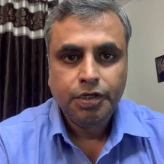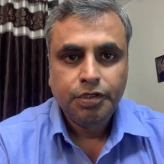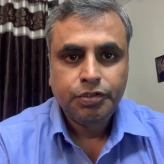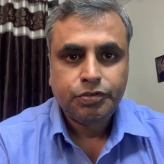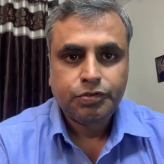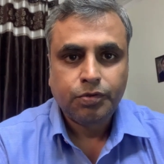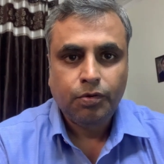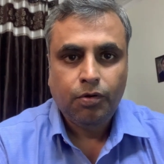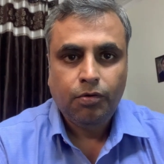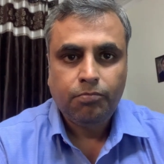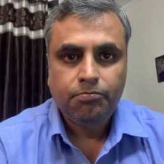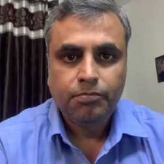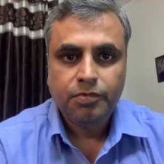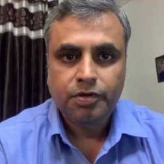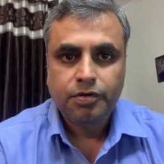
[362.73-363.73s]

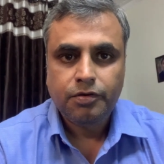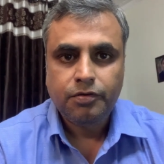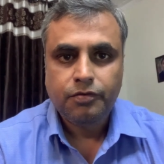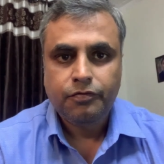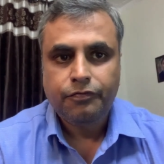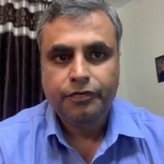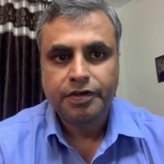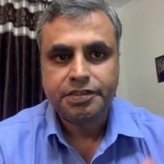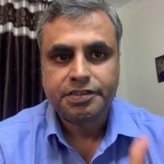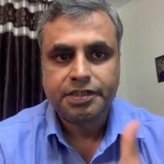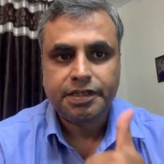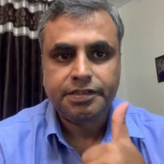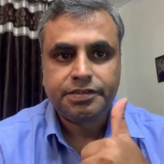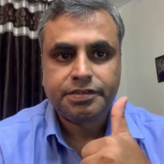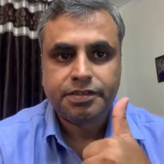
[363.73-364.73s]
So first
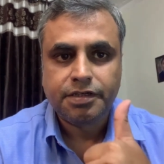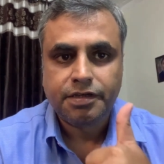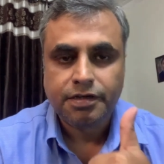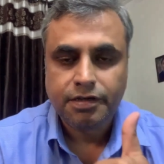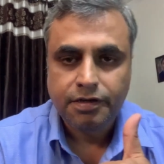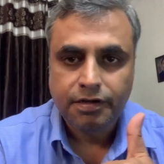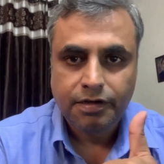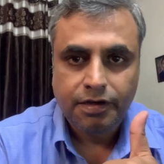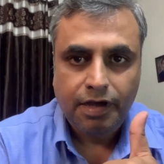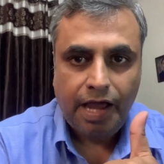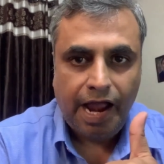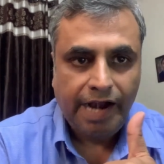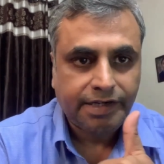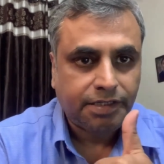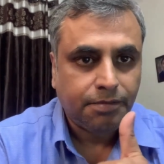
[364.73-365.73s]
is
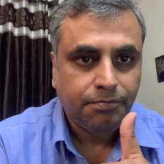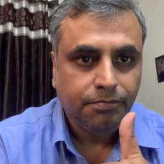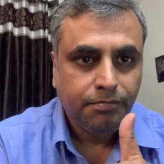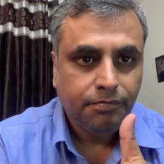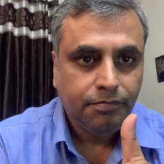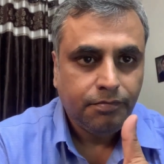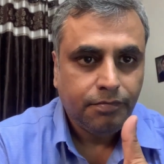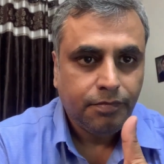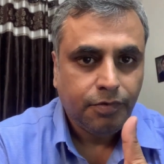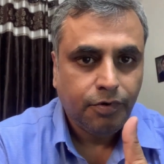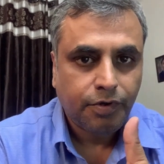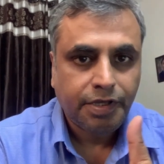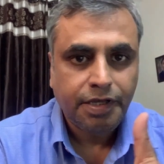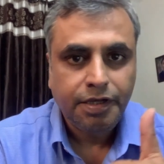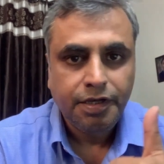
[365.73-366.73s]
atom.
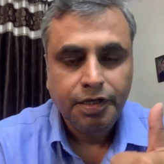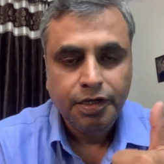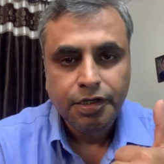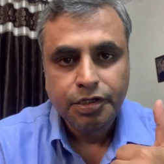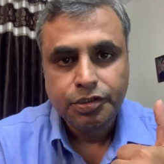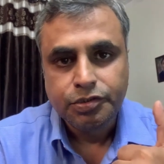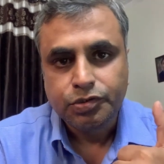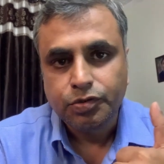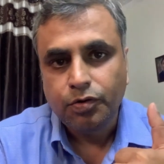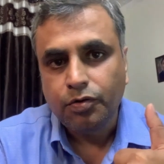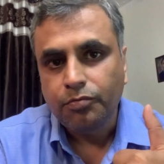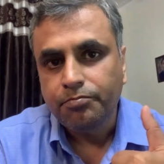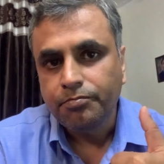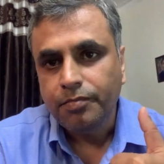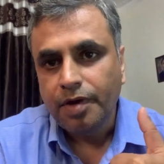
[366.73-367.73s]
Okay,
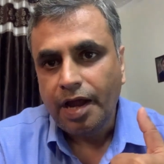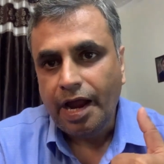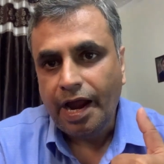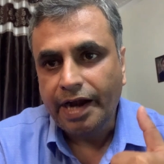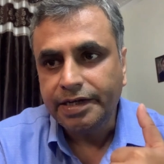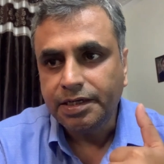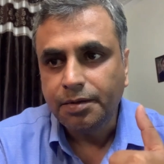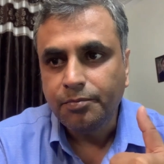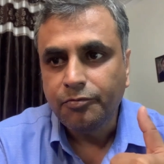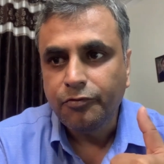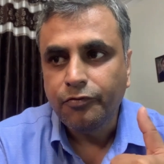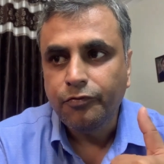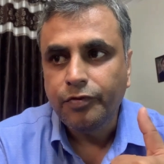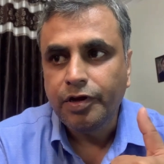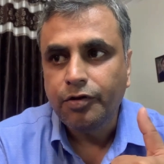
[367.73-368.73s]
so atom
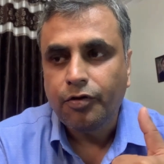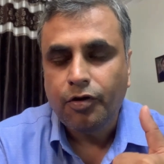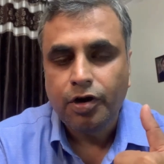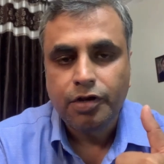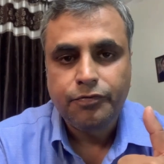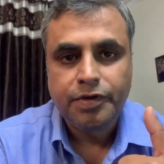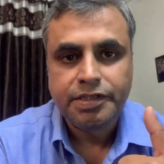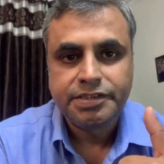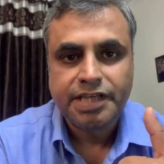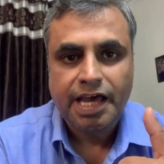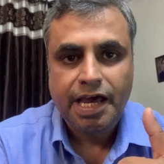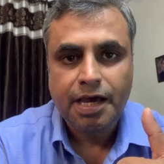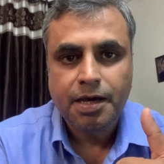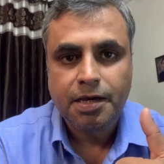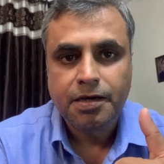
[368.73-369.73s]
will always
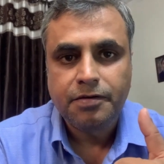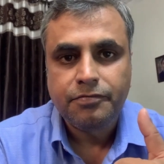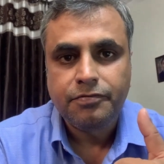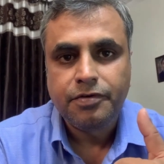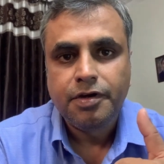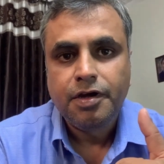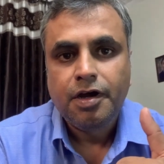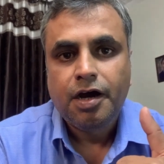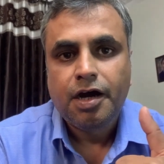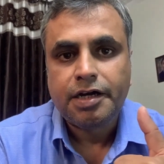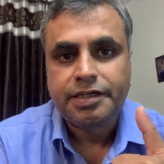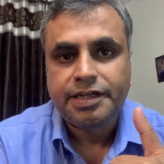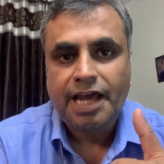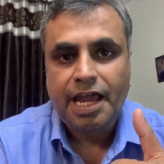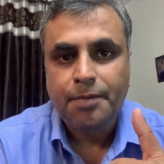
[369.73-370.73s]
have a
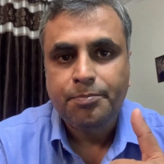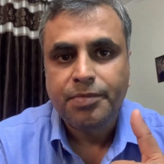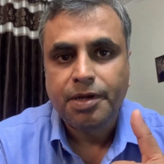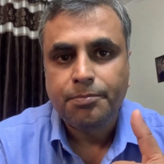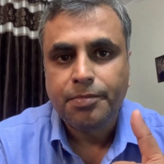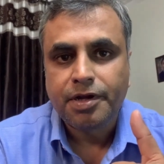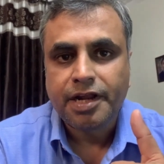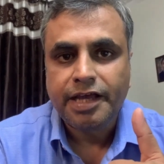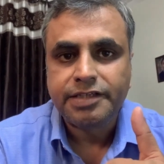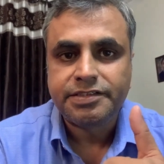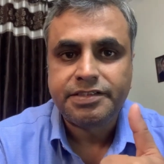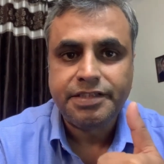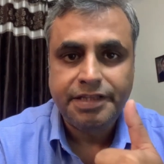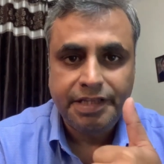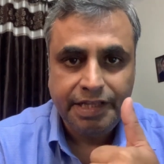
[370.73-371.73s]
type number as
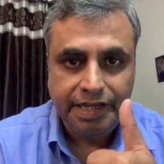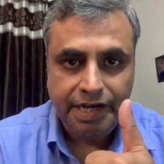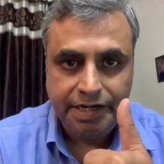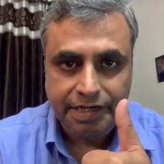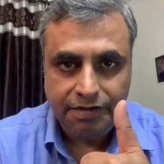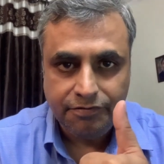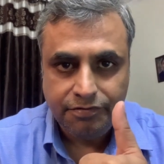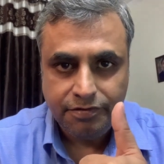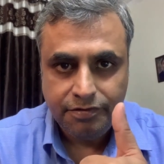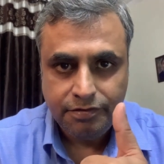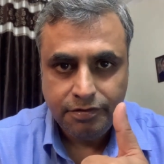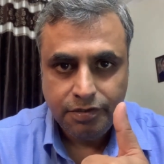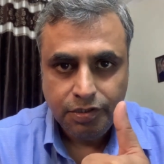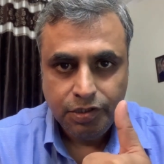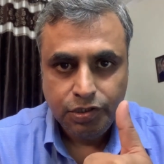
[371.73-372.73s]
negative.
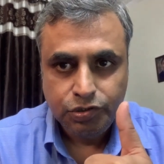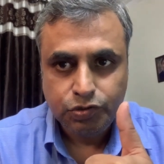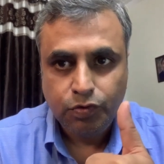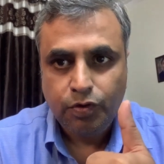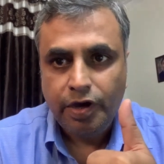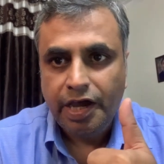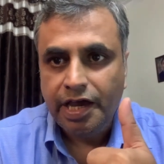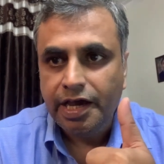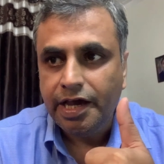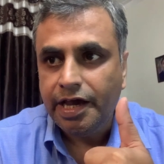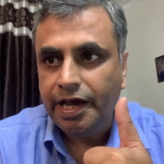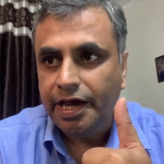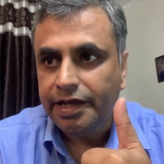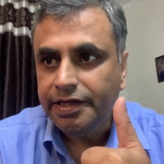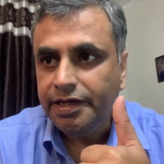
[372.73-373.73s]
So
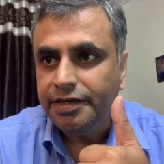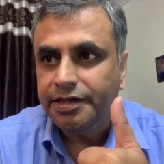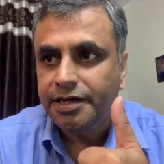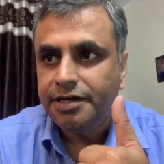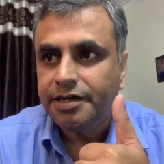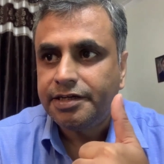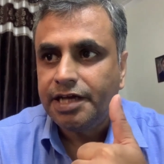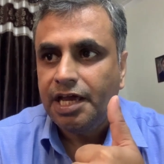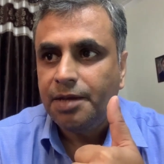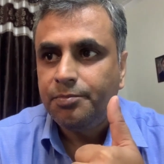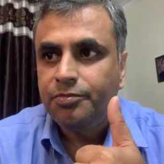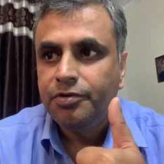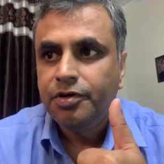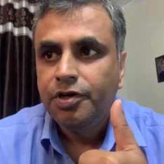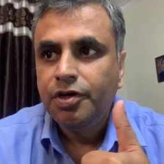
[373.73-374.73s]
any data type
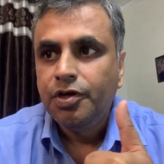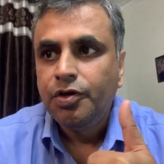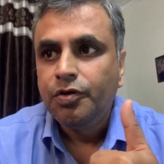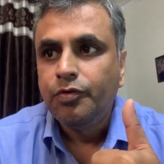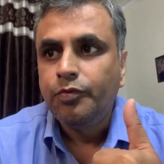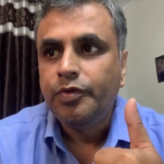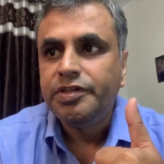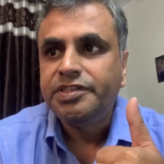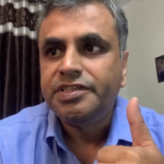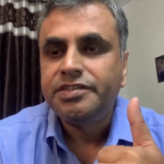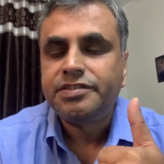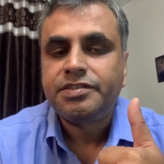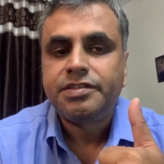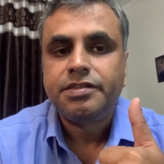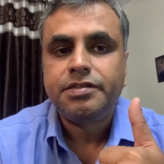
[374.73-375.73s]
which
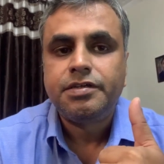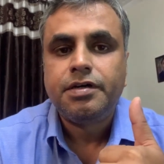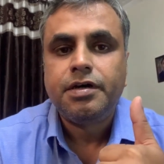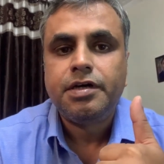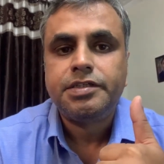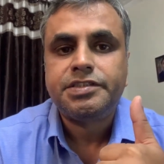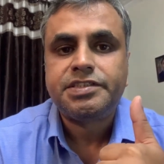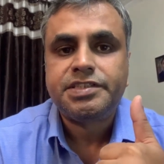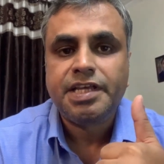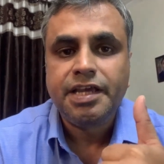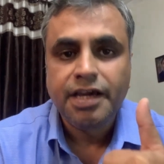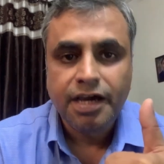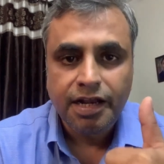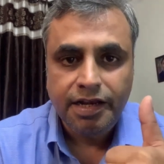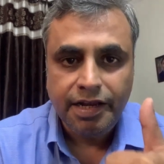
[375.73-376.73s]
is a
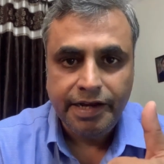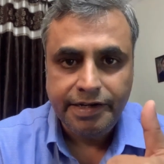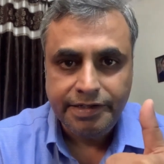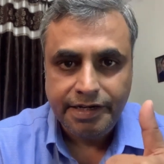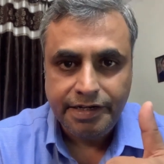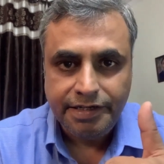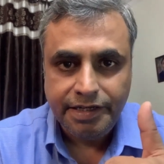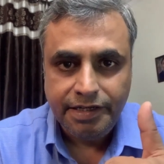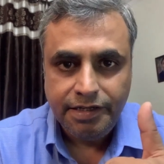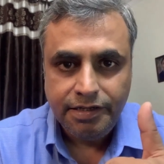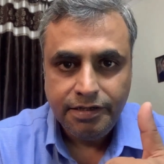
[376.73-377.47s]
single entity,